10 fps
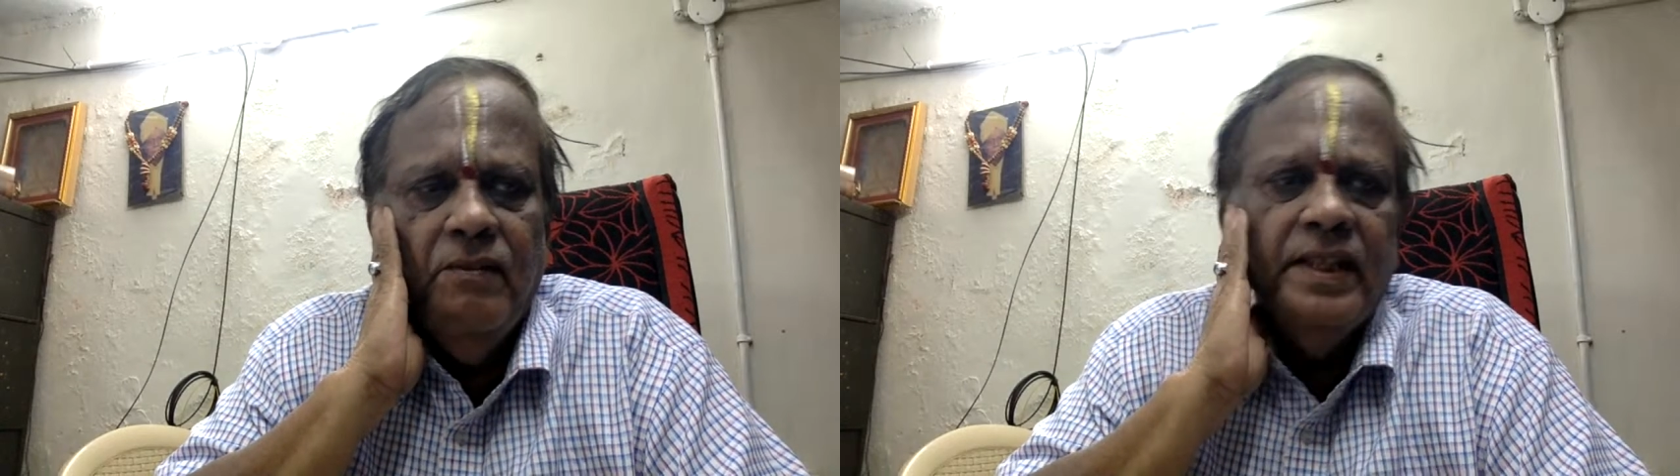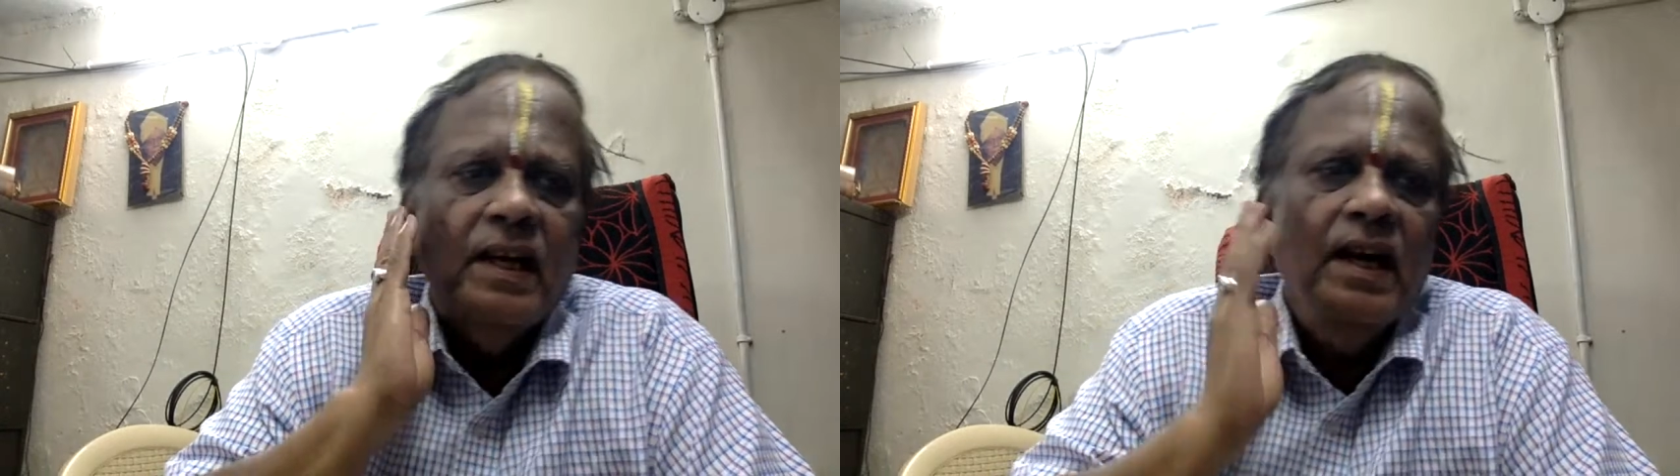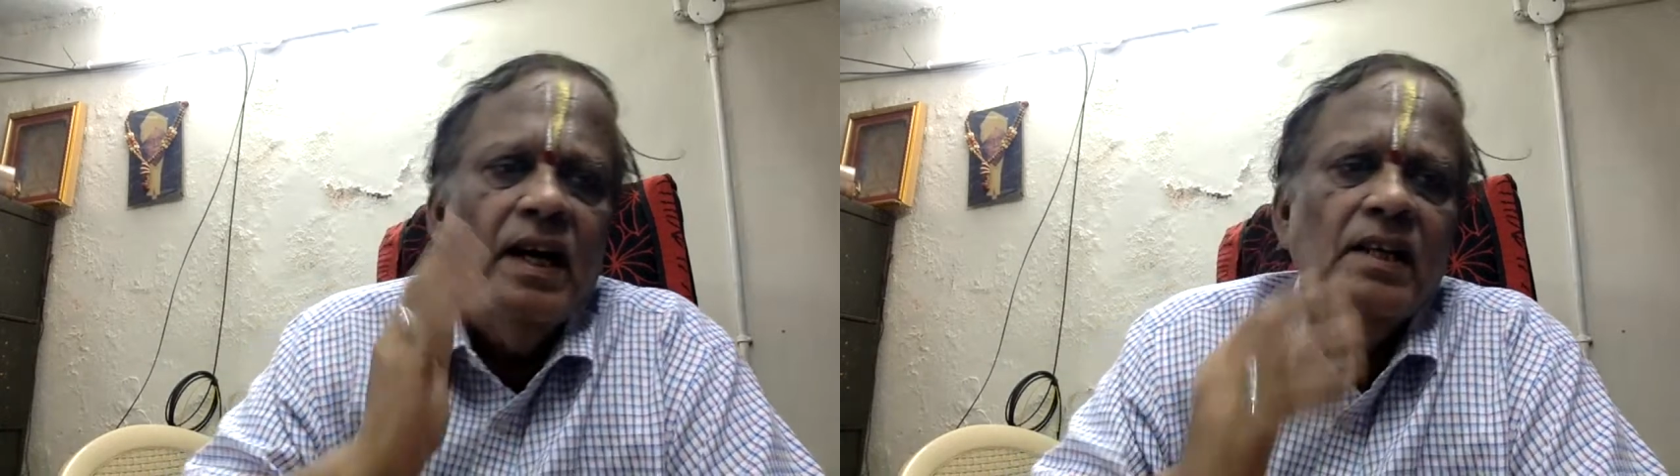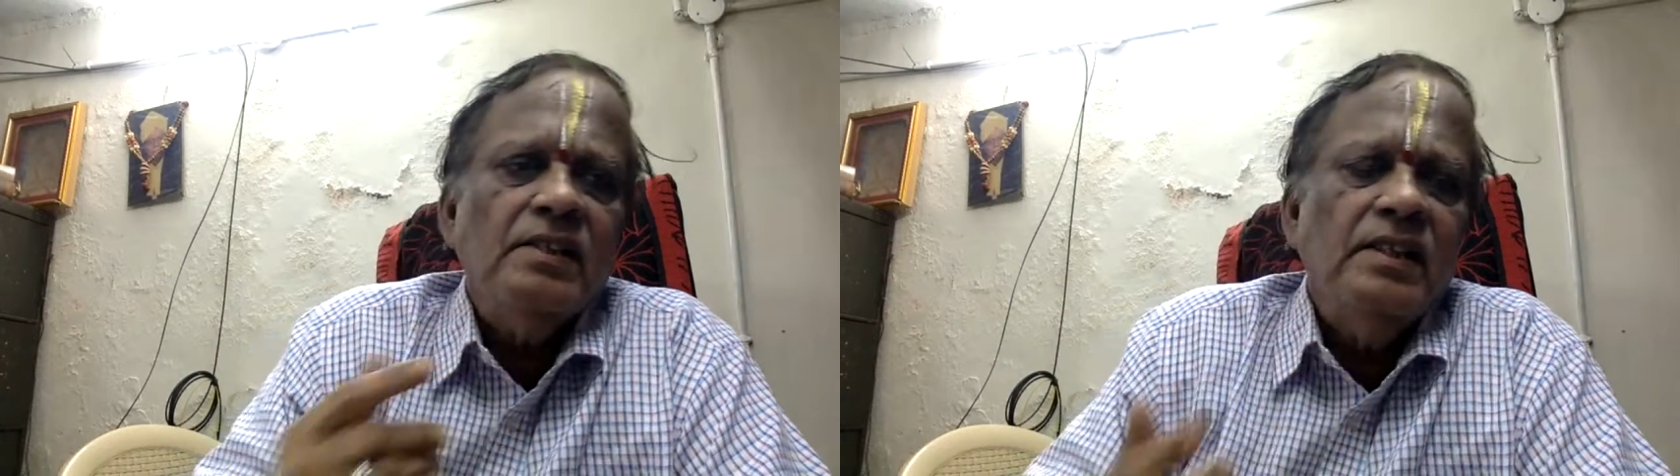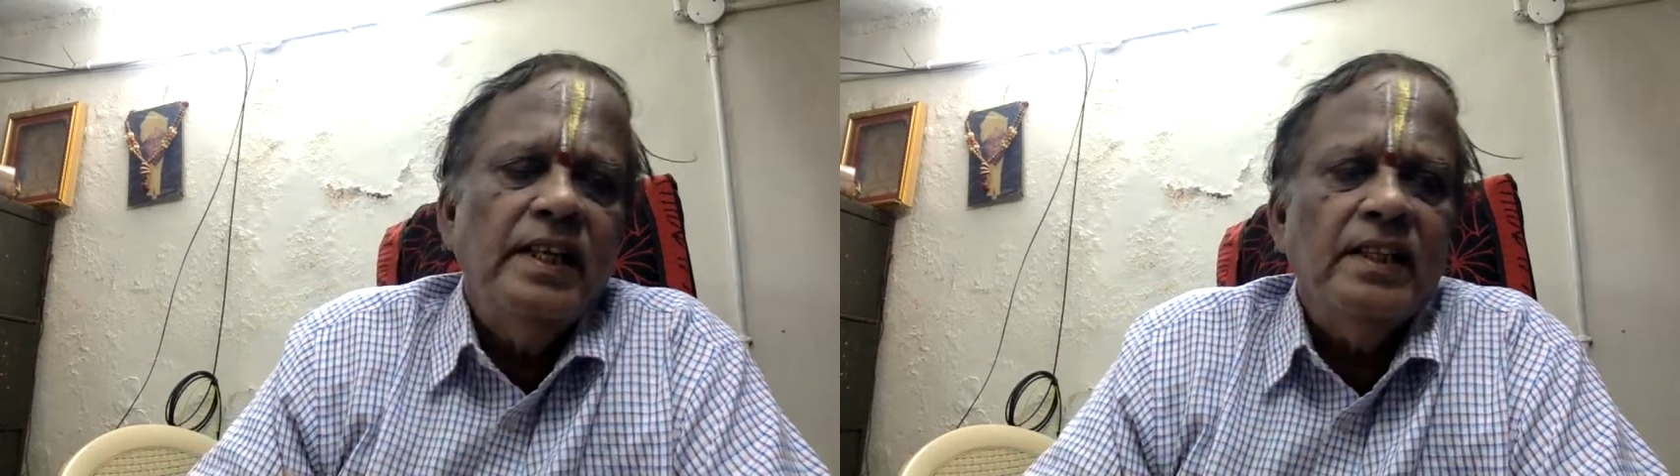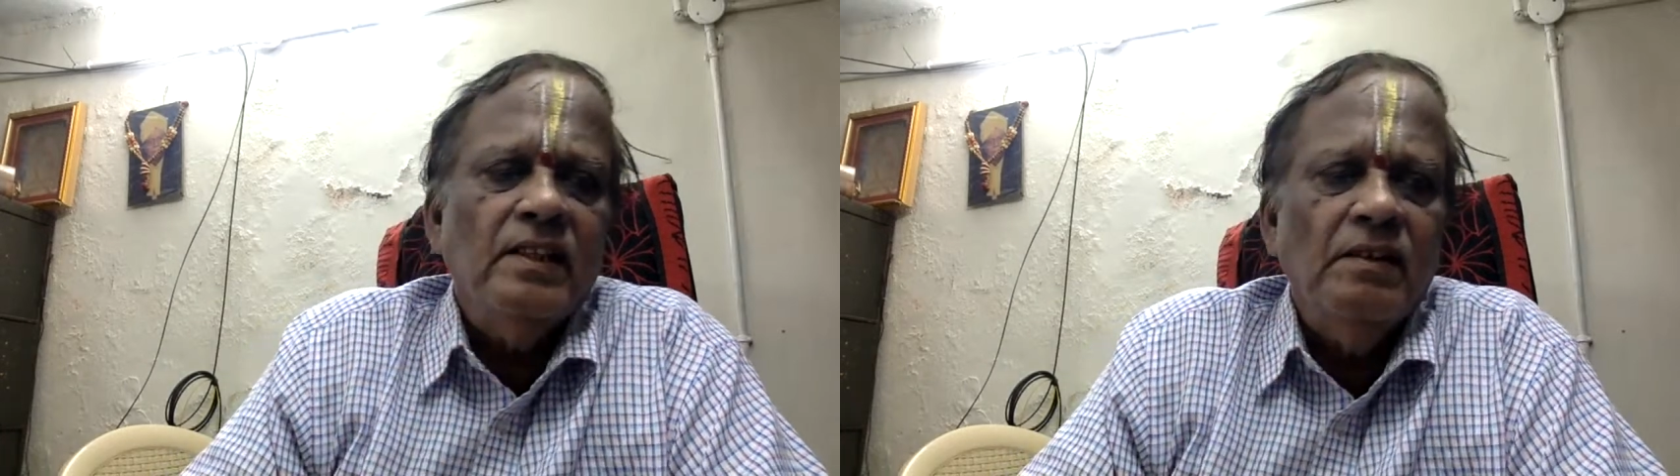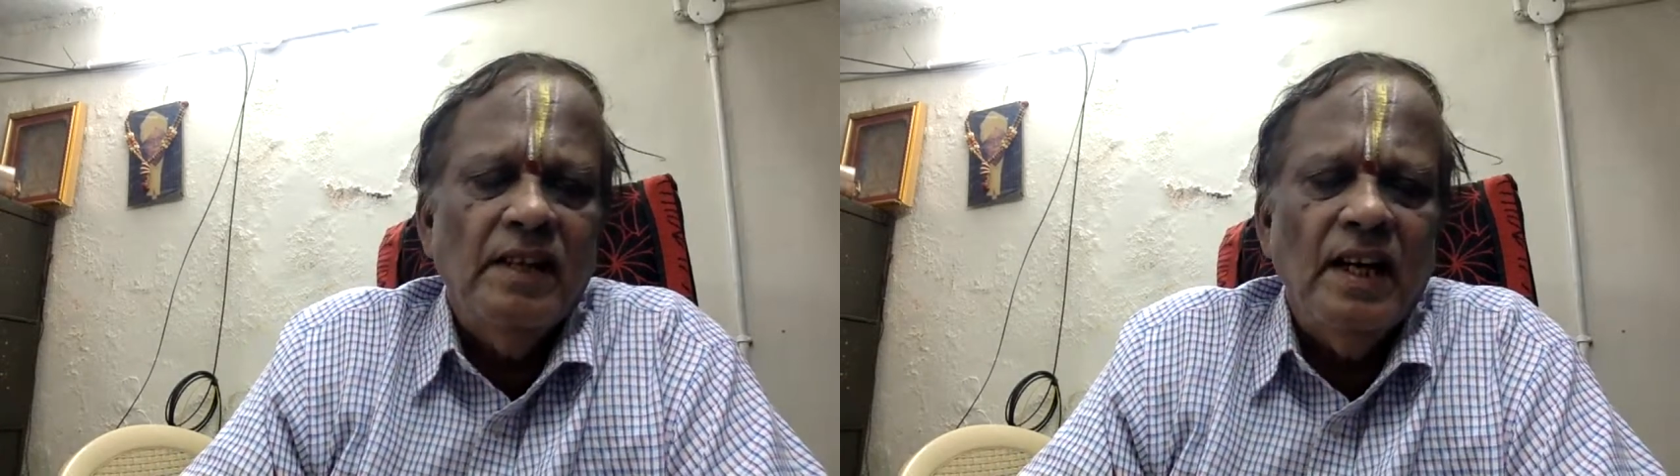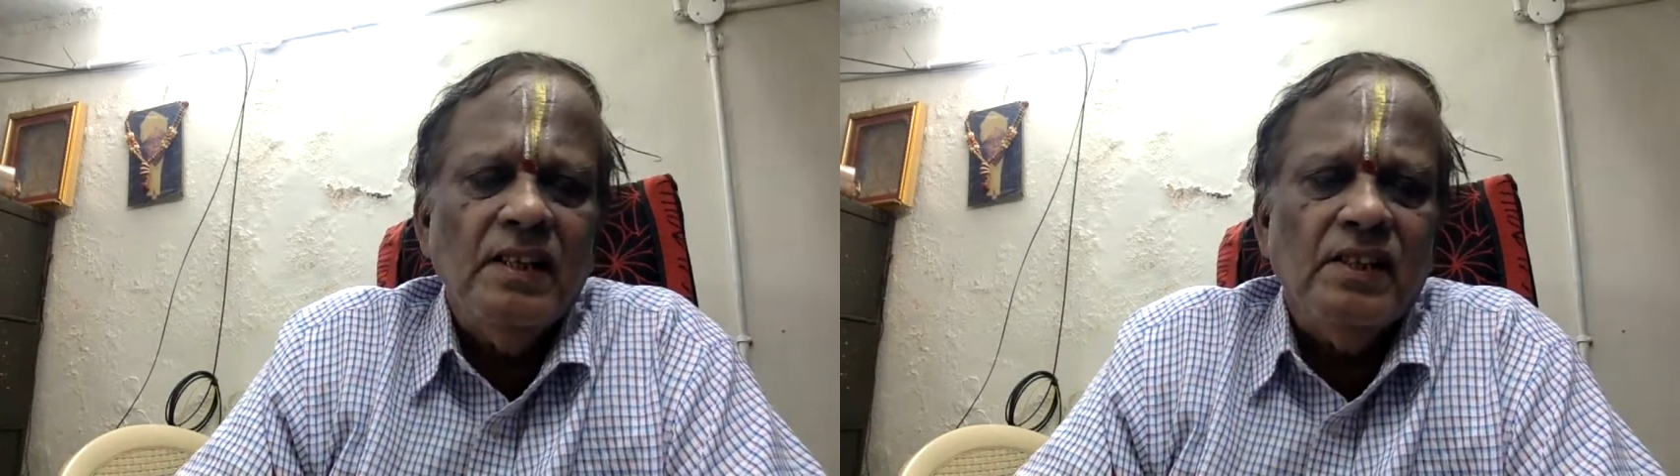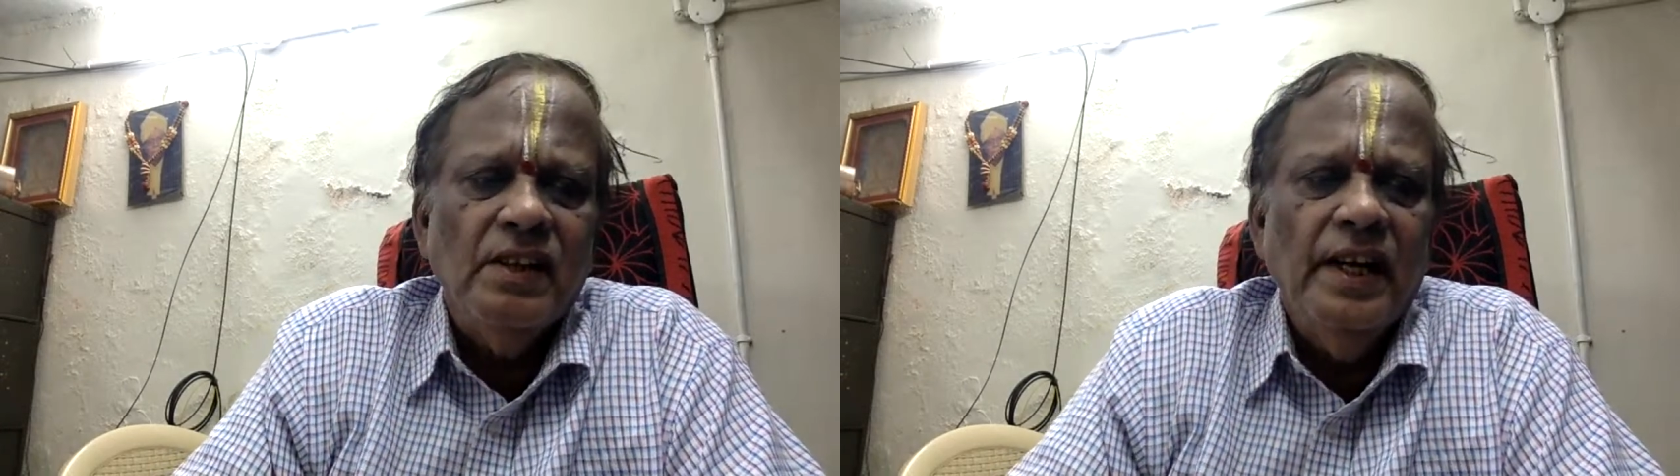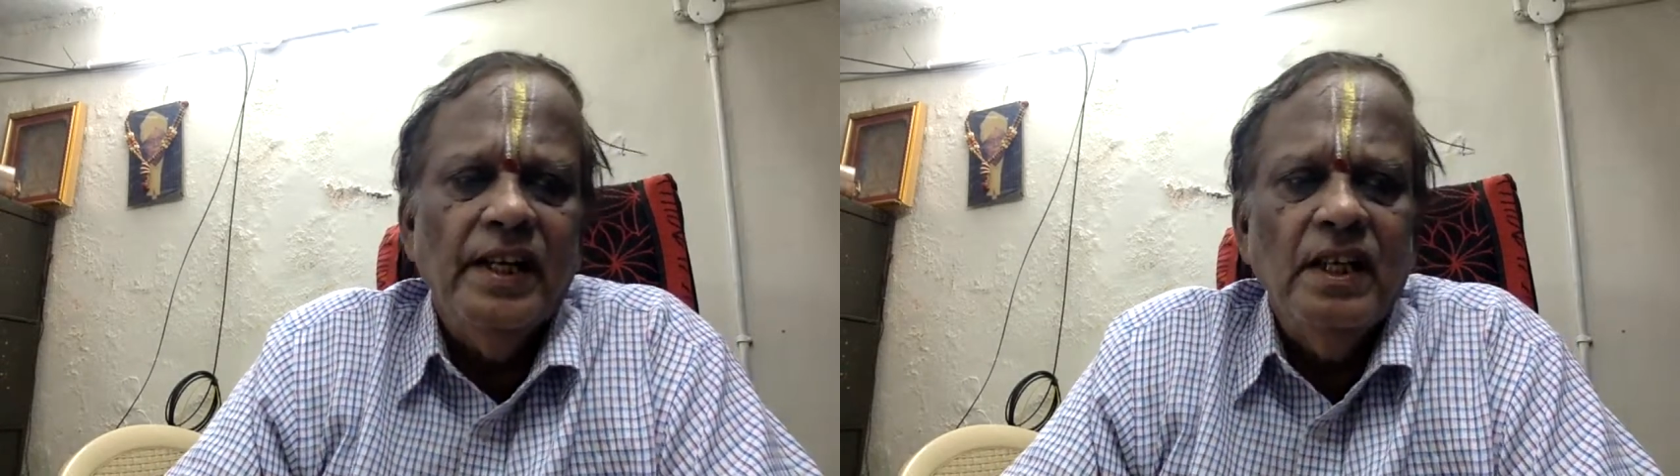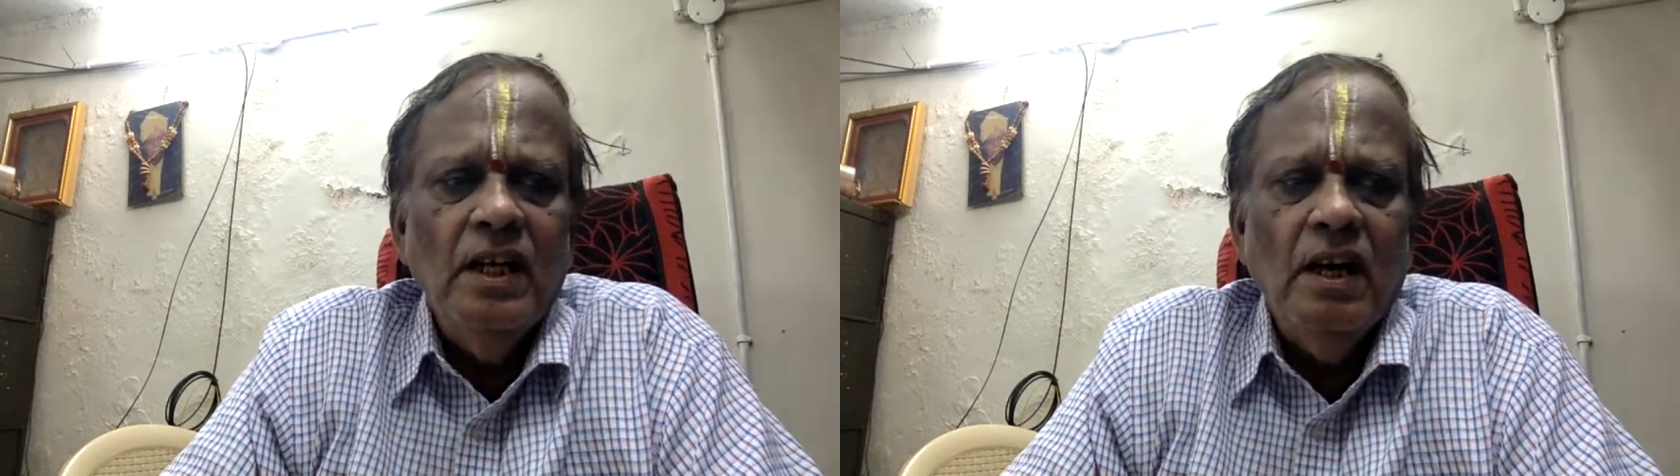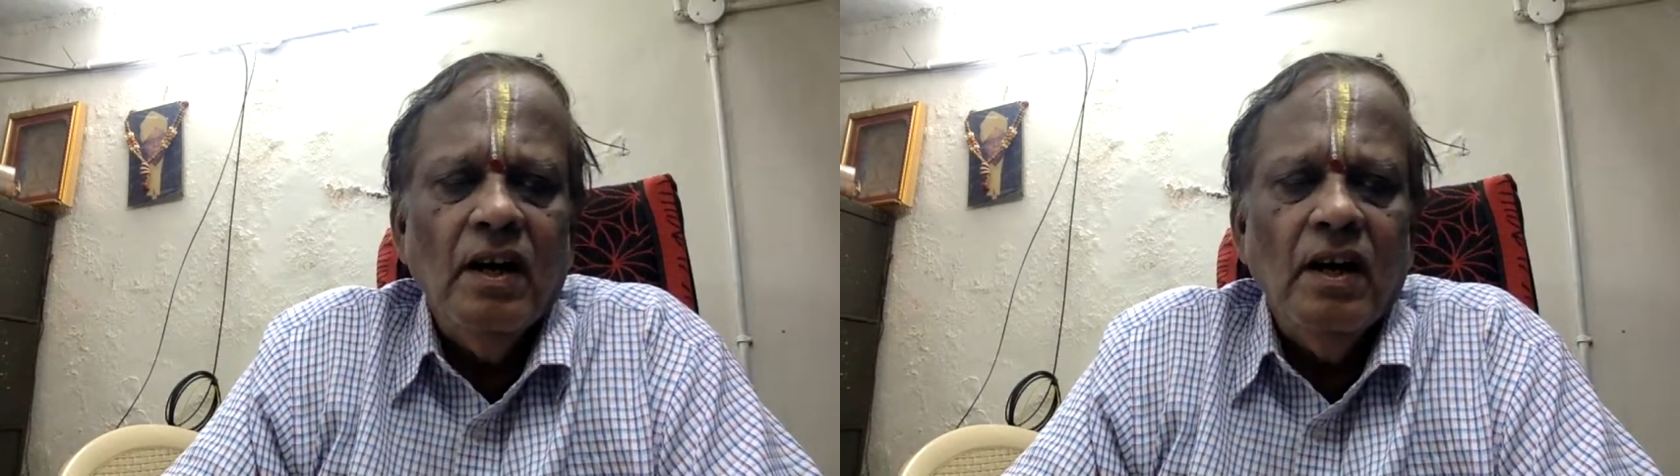when the last date or last credit